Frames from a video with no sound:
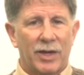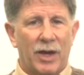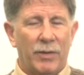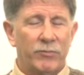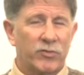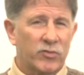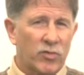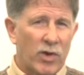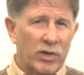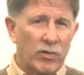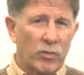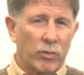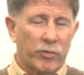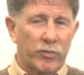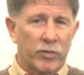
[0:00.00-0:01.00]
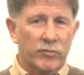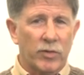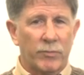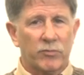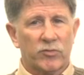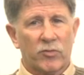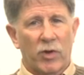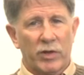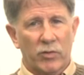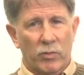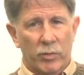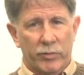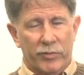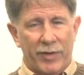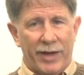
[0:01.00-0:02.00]
I'm struggling with this, I'm struggling
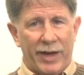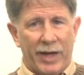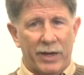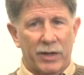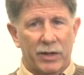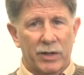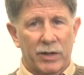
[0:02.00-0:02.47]
with that.